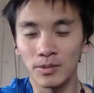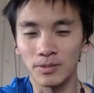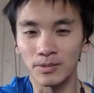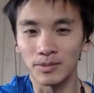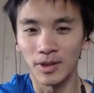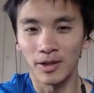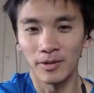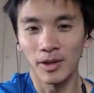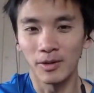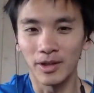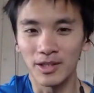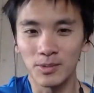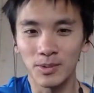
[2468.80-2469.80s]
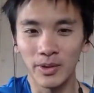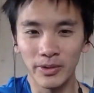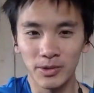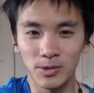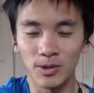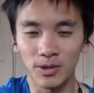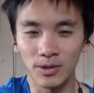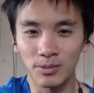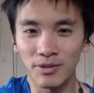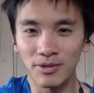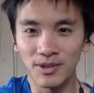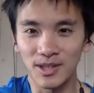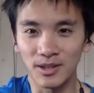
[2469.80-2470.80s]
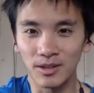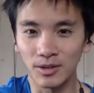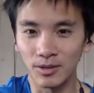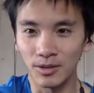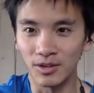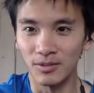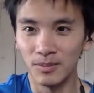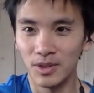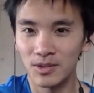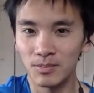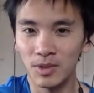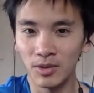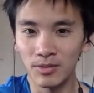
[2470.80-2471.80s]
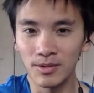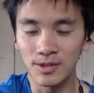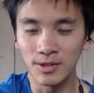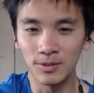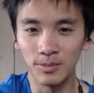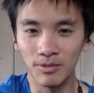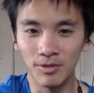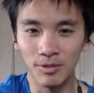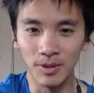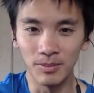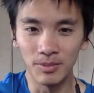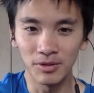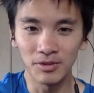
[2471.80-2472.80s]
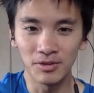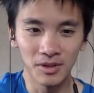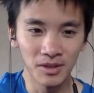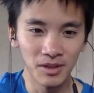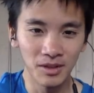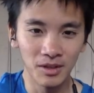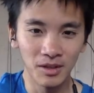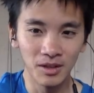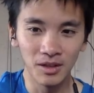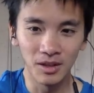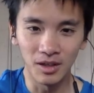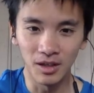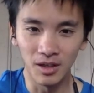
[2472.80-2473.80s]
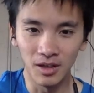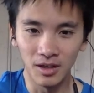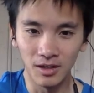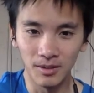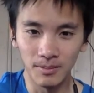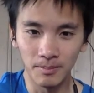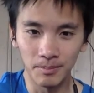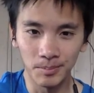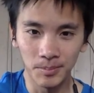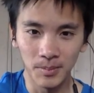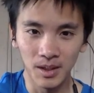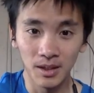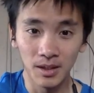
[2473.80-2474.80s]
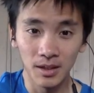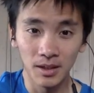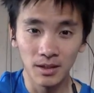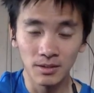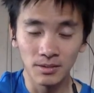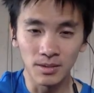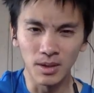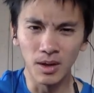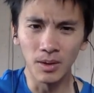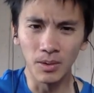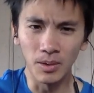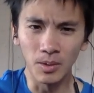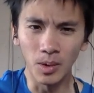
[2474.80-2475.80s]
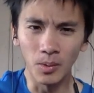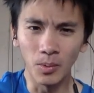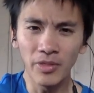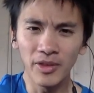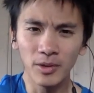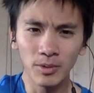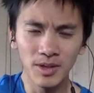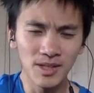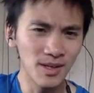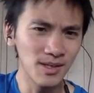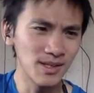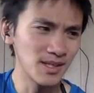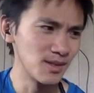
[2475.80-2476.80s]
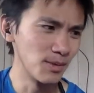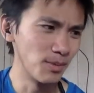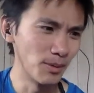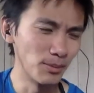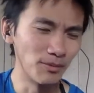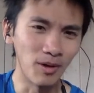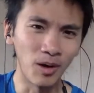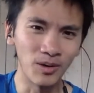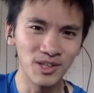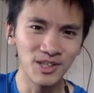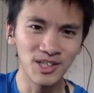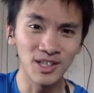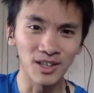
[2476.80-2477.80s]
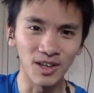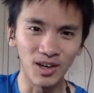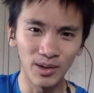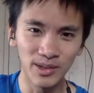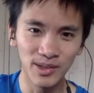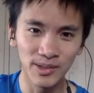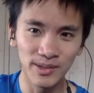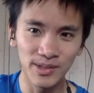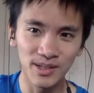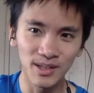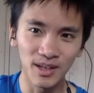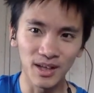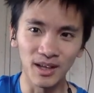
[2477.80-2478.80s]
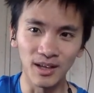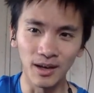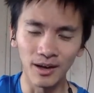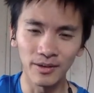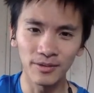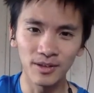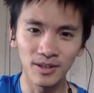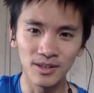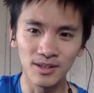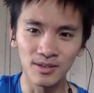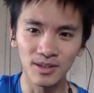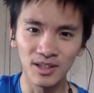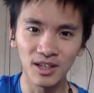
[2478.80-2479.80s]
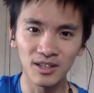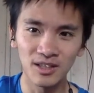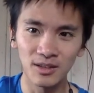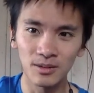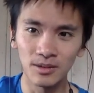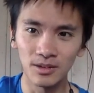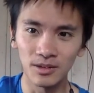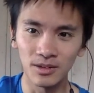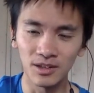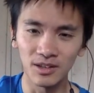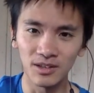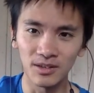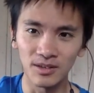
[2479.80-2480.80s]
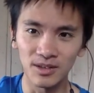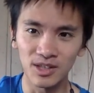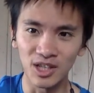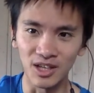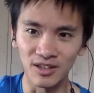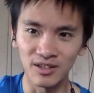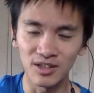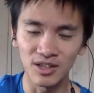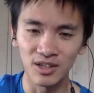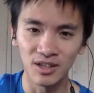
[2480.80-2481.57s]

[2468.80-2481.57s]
yeah, now I guess we're going to talk about things that are a bit beyond the scope of the paper. Um, so uh, one thing we discussed is the problem of auditing auditors, and I, I think it's a neglected uh, challenge